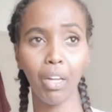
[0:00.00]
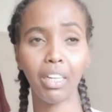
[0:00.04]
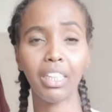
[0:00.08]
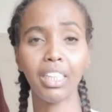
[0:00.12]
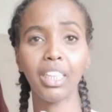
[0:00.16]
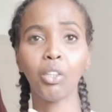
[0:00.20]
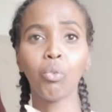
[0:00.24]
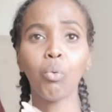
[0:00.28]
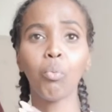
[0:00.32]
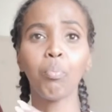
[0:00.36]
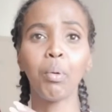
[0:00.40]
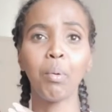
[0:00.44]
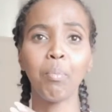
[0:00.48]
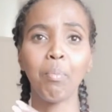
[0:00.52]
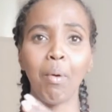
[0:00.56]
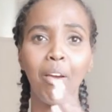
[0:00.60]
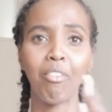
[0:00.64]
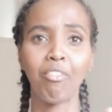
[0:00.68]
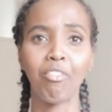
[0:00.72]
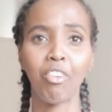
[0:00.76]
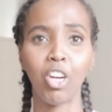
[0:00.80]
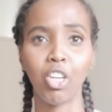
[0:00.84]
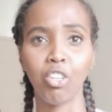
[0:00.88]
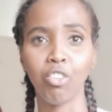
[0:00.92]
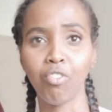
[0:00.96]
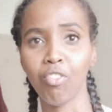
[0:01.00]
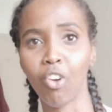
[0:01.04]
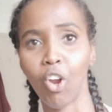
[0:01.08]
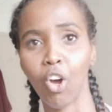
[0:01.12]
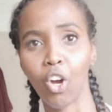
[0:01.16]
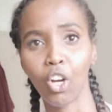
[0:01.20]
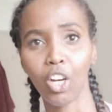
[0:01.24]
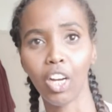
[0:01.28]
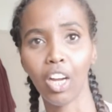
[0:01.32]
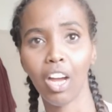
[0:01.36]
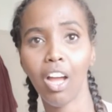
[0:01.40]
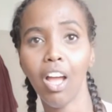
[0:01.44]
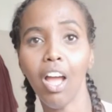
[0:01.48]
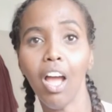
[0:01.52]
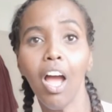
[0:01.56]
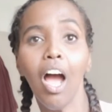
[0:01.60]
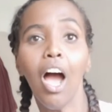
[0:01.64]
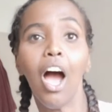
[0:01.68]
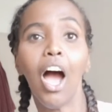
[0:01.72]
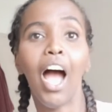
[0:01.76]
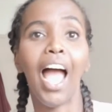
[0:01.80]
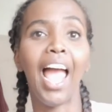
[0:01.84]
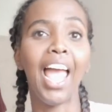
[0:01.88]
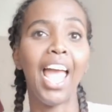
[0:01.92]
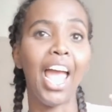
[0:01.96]
This will be my first vlog.
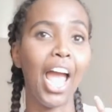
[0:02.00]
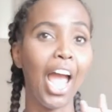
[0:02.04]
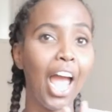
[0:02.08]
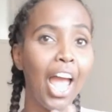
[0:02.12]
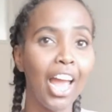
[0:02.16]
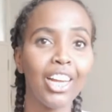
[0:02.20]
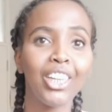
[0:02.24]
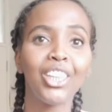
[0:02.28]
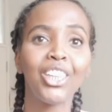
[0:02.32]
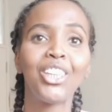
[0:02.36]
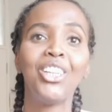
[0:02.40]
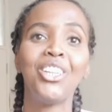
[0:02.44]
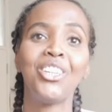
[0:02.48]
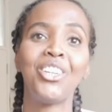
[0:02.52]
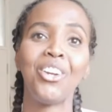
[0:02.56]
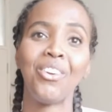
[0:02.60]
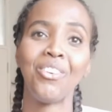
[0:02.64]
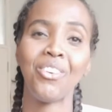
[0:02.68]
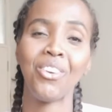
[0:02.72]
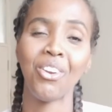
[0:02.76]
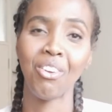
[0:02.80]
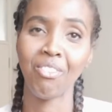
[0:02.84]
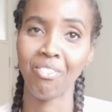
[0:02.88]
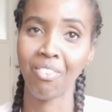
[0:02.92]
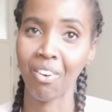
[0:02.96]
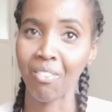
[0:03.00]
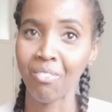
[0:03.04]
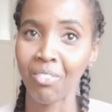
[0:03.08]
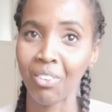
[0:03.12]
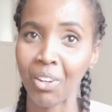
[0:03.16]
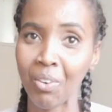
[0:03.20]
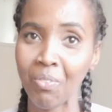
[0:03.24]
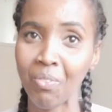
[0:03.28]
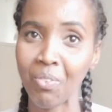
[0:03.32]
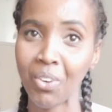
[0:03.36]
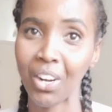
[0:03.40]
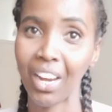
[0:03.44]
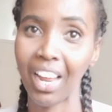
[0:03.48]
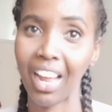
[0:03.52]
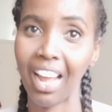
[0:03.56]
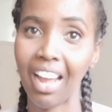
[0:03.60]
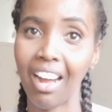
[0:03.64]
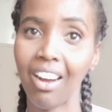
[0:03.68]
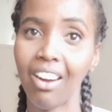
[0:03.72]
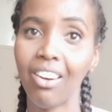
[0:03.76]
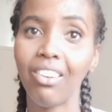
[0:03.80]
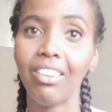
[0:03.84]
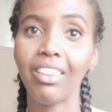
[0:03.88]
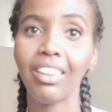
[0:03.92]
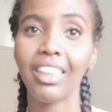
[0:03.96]
I actually don't know if I'm going to put it
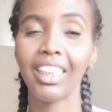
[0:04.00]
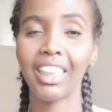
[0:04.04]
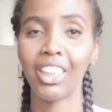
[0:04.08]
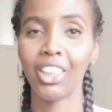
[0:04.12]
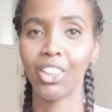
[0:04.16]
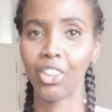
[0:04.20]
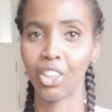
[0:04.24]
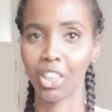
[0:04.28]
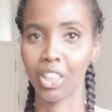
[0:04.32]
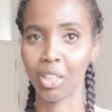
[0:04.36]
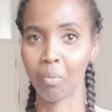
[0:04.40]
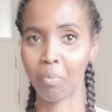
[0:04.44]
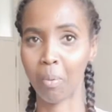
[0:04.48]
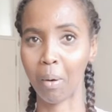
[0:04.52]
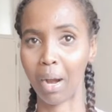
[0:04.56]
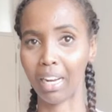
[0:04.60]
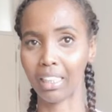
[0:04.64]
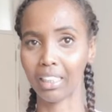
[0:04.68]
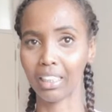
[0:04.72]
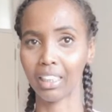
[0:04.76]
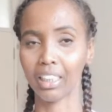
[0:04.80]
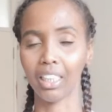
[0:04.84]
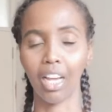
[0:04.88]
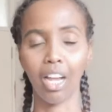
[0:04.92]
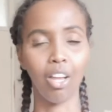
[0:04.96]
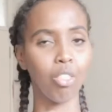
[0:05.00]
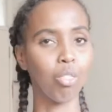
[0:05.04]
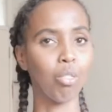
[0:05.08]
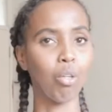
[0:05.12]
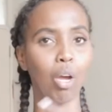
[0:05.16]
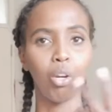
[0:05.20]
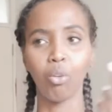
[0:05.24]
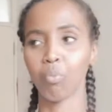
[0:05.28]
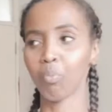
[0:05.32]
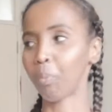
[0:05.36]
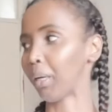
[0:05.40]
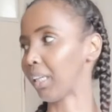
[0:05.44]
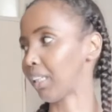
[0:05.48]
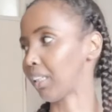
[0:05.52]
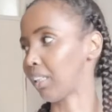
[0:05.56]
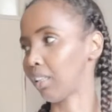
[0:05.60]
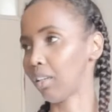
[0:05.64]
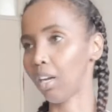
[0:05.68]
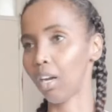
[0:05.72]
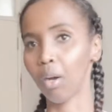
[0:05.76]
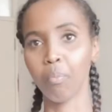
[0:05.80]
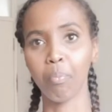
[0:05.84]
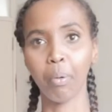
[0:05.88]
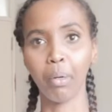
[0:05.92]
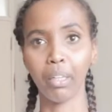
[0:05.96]
out. This is just a practice.
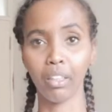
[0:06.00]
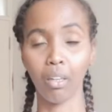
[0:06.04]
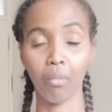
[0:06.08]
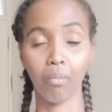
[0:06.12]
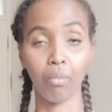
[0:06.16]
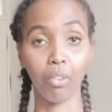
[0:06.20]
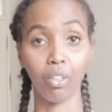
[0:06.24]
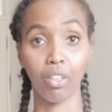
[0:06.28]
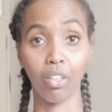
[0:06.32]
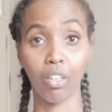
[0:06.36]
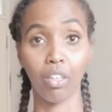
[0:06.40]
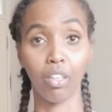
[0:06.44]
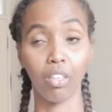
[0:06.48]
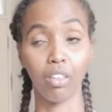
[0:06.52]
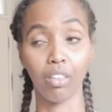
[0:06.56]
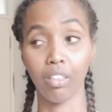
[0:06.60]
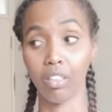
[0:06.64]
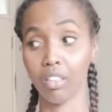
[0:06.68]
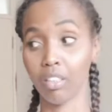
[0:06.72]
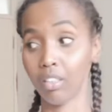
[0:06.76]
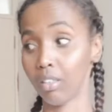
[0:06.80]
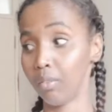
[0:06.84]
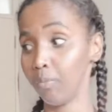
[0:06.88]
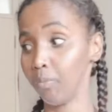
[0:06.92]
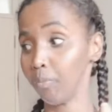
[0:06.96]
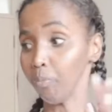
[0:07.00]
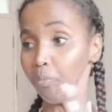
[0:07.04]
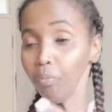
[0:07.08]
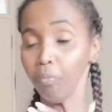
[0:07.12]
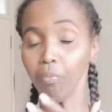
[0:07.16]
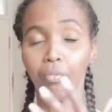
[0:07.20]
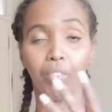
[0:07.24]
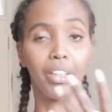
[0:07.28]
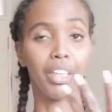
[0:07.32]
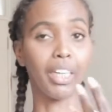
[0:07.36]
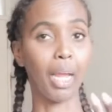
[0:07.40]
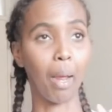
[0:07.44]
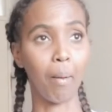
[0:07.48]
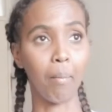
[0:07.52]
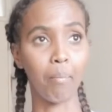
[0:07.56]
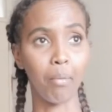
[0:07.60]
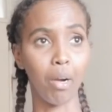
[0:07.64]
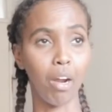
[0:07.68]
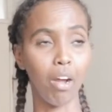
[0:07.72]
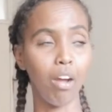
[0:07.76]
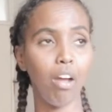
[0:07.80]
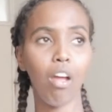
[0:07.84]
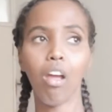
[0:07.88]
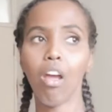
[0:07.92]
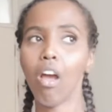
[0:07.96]
I picked up the
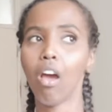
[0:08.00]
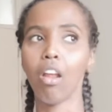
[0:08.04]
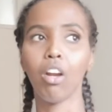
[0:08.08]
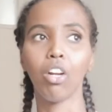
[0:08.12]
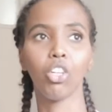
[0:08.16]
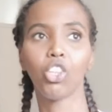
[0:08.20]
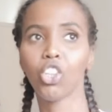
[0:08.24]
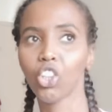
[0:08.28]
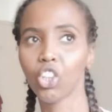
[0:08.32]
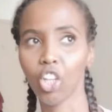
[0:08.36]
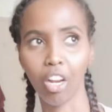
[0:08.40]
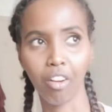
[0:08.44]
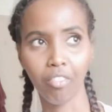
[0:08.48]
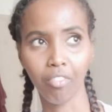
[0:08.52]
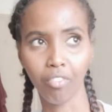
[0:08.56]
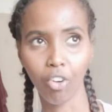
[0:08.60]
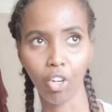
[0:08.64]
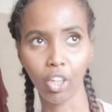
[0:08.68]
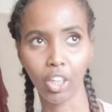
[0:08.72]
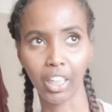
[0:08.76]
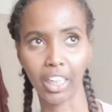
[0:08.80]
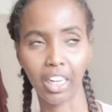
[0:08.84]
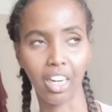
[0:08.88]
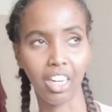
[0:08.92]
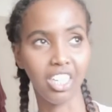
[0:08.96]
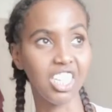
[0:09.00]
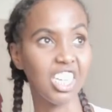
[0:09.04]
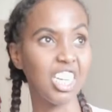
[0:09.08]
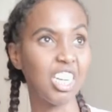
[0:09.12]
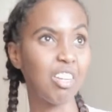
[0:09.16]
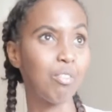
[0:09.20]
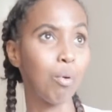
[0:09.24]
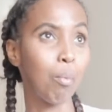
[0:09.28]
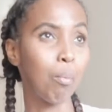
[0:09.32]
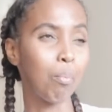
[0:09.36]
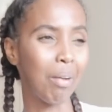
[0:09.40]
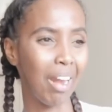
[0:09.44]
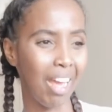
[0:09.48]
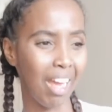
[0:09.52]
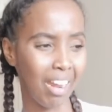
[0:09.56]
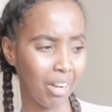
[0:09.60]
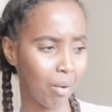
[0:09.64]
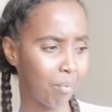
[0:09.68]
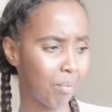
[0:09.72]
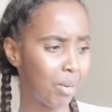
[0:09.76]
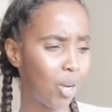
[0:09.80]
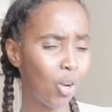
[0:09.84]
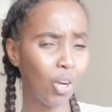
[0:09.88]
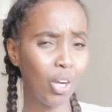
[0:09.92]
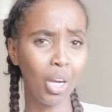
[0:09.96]
camera and I just started vlogging. I didn't even plan. I
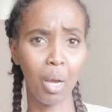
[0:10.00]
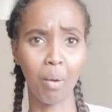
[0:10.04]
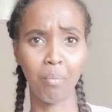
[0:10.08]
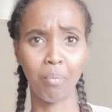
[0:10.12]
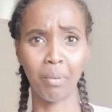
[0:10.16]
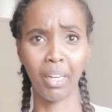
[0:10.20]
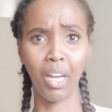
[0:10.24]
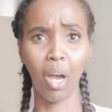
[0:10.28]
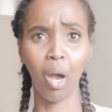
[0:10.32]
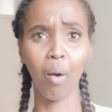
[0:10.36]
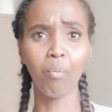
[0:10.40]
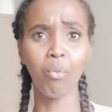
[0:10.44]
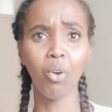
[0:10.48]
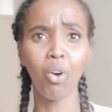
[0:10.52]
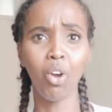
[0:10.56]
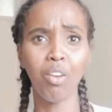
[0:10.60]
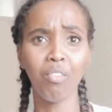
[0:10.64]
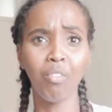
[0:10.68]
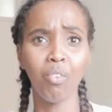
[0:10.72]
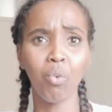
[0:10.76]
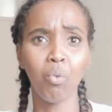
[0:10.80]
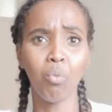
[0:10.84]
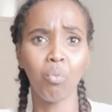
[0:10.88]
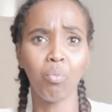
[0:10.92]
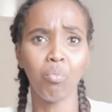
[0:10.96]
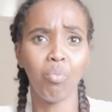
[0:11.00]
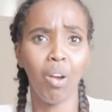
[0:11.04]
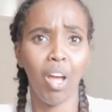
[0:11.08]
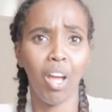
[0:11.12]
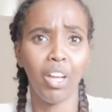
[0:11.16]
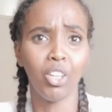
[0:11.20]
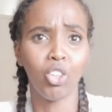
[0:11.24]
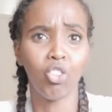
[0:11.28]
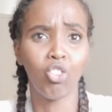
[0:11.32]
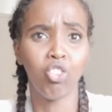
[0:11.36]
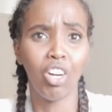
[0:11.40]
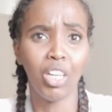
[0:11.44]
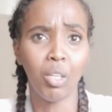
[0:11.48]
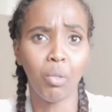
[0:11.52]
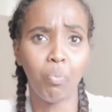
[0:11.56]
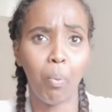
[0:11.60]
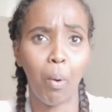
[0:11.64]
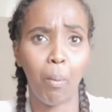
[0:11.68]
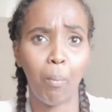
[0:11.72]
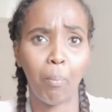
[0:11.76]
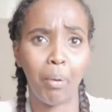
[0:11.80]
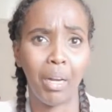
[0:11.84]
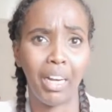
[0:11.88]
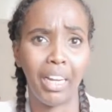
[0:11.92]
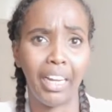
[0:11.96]
mean, look at me. I'm not even like dressed
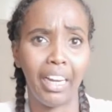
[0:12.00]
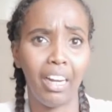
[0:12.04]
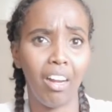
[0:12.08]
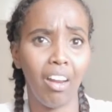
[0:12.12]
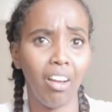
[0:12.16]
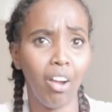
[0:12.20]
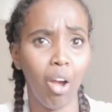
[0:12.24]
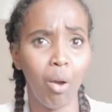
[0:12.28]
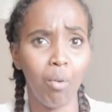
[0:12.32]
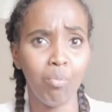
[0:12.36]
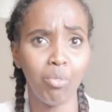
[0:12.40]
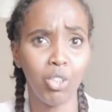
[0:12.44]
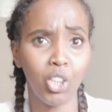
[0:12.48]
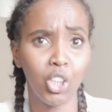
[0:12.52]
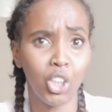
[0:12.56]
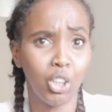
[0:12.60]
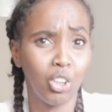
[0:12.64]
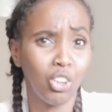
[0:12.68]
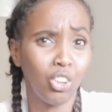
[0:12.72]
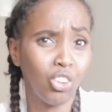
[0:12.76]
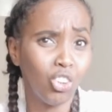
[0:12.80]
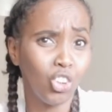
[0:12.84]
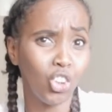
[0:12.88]
properly. Like, I'm just